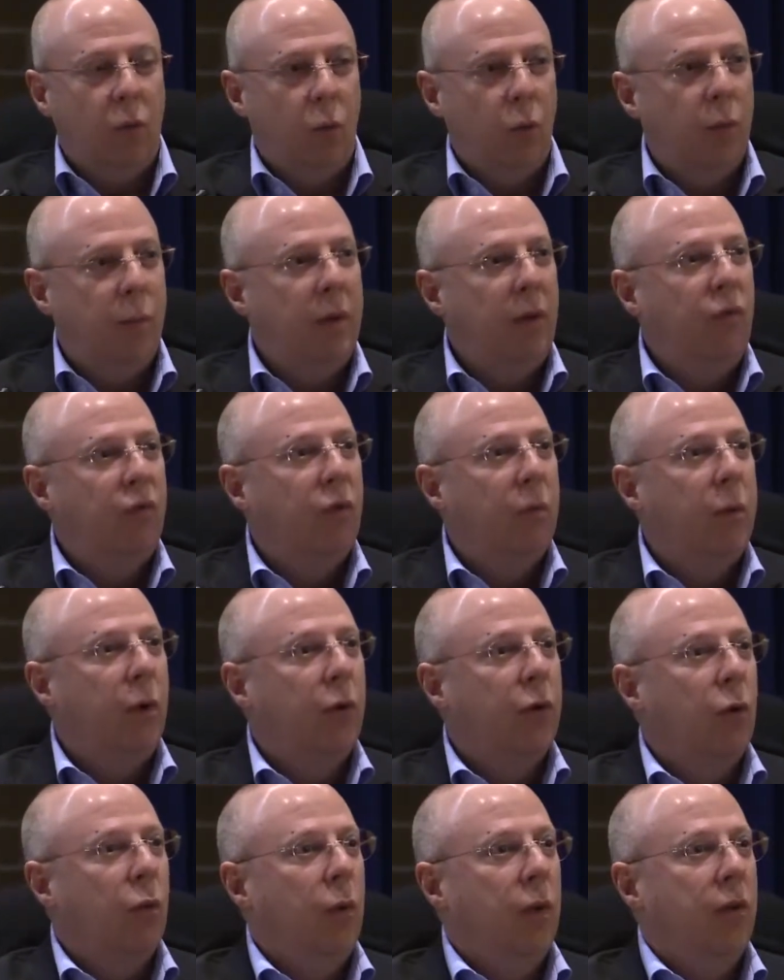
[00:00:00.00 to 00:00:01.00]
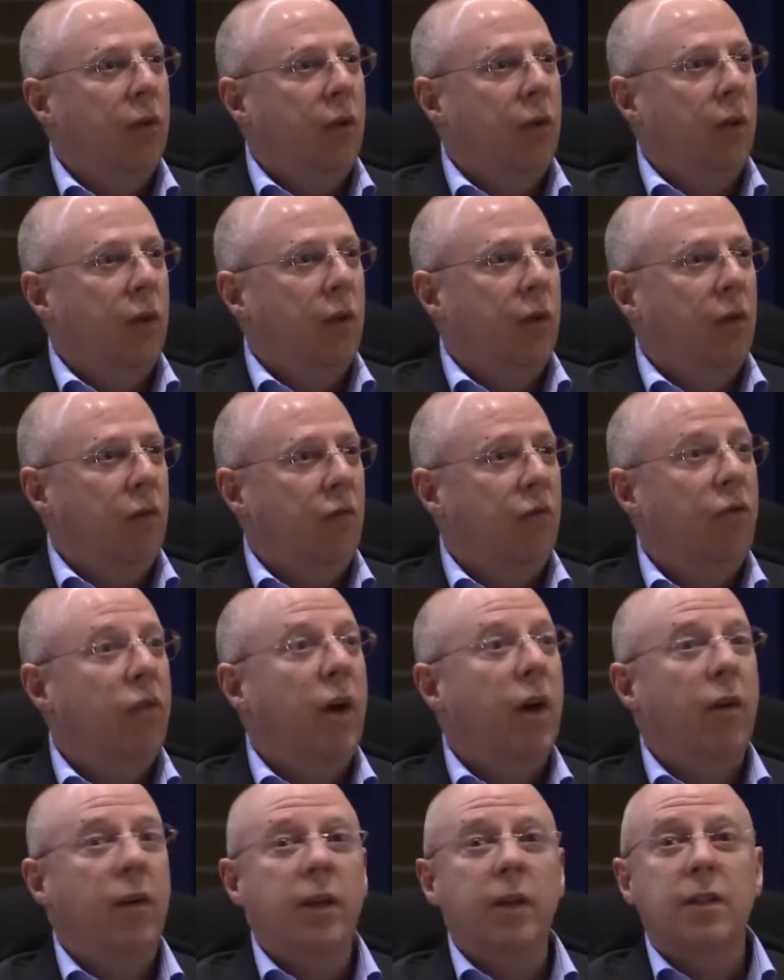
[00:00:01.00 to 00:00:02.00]
would be familiar with the
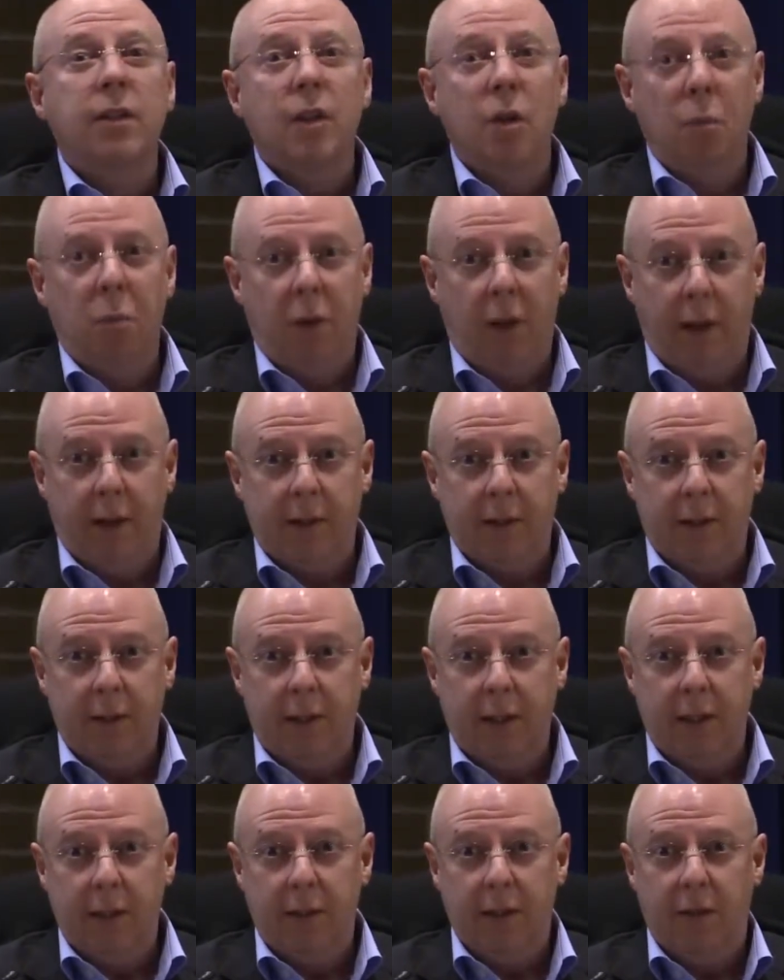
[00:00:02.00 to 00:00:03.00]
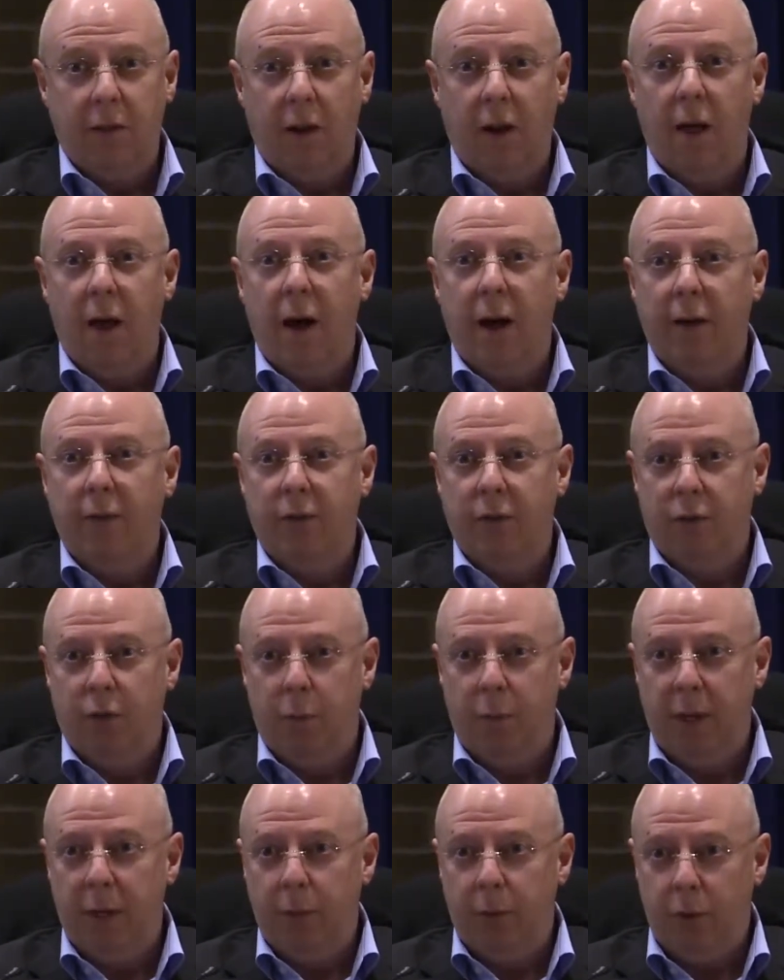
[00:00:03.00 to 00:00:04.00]
various complexities in the lives of
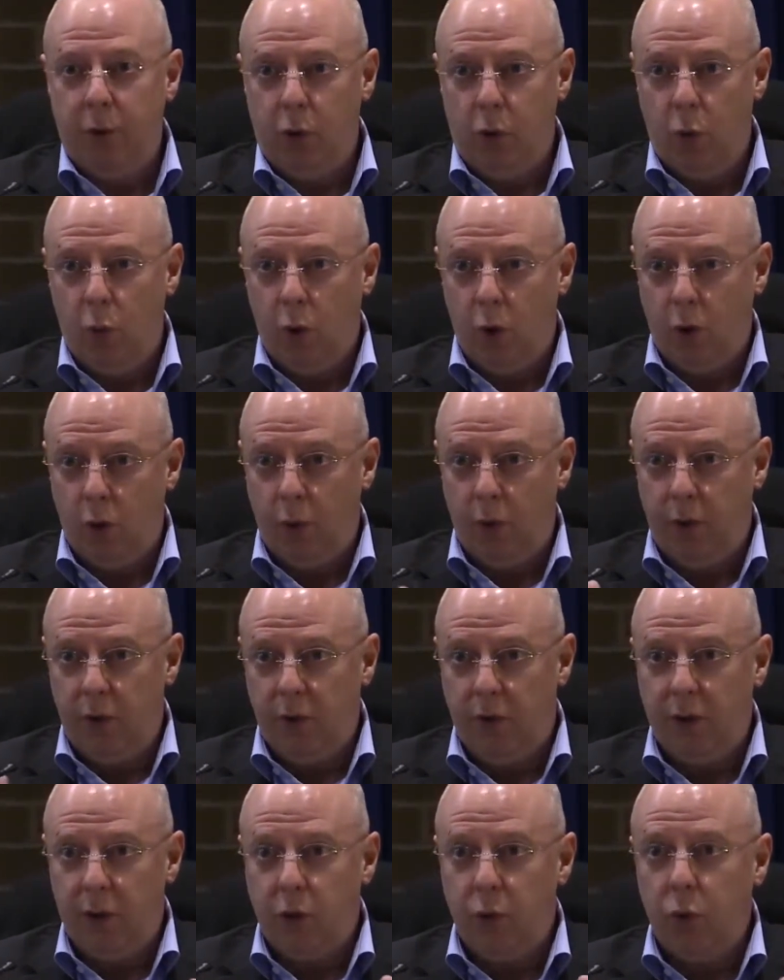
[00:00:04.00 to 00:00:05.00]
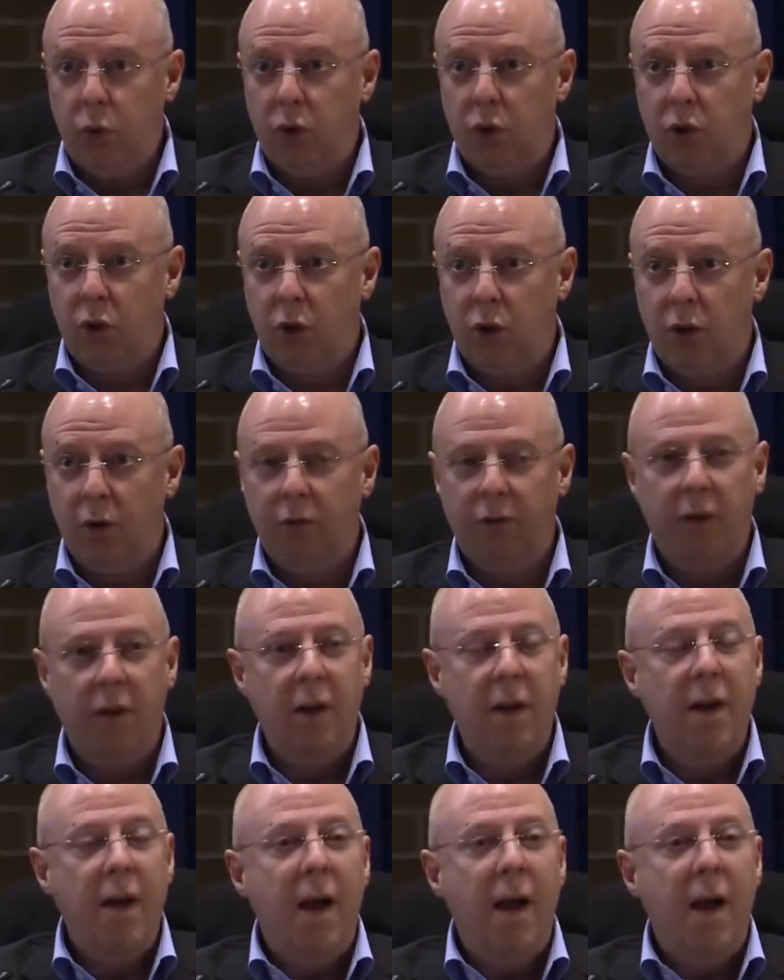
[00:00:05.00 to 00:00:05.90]
the people that you work with and that you serve.